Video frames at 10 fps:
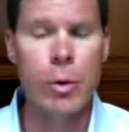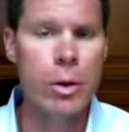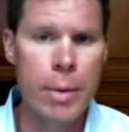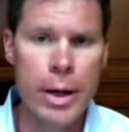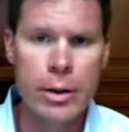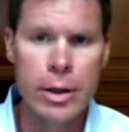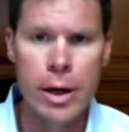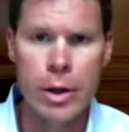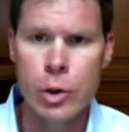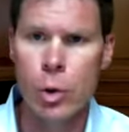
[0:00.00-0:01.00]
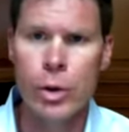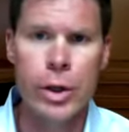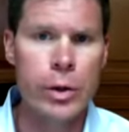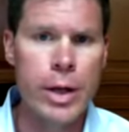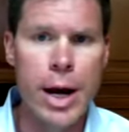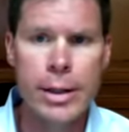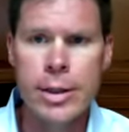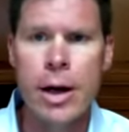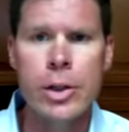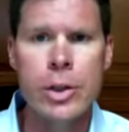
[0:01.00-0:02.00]
You want to make sure that you're not
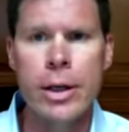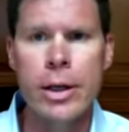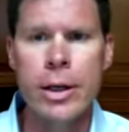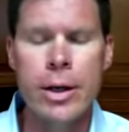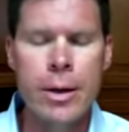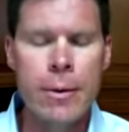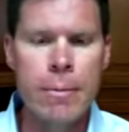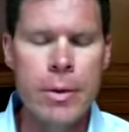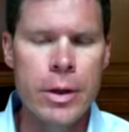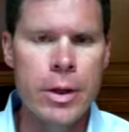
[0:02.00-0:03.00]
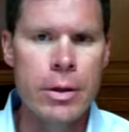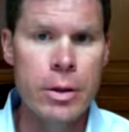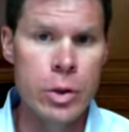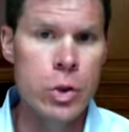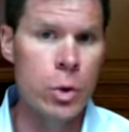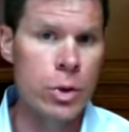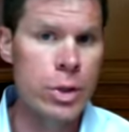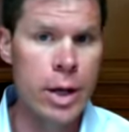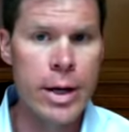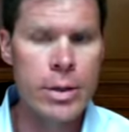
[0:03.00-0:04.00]
touching the source
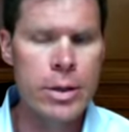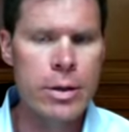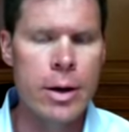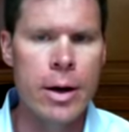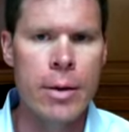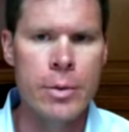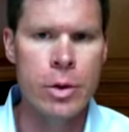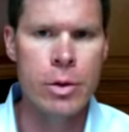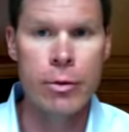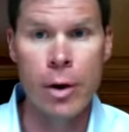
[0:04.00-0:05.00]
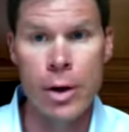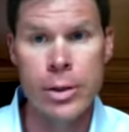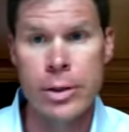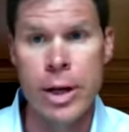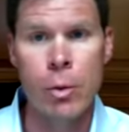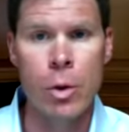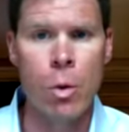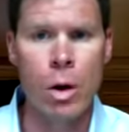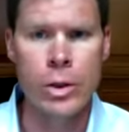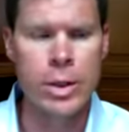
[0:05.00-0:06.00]
site, so the faucet site where the
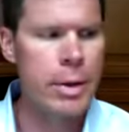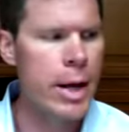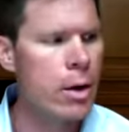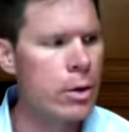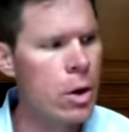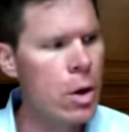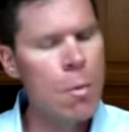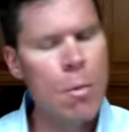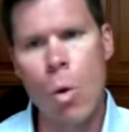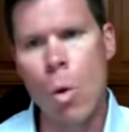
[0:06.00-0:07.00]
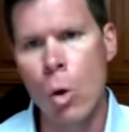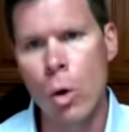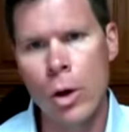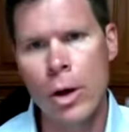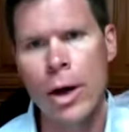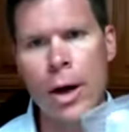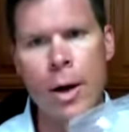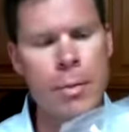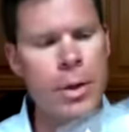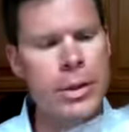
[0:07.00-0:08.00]
water's coming out, or
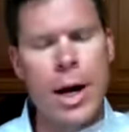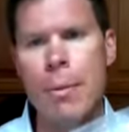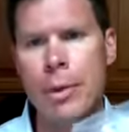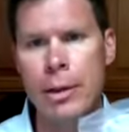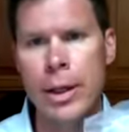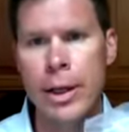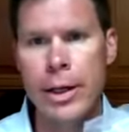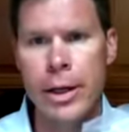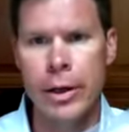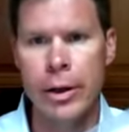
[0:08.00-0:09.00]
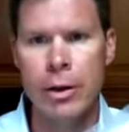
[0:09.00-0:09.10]
the top of the lid here,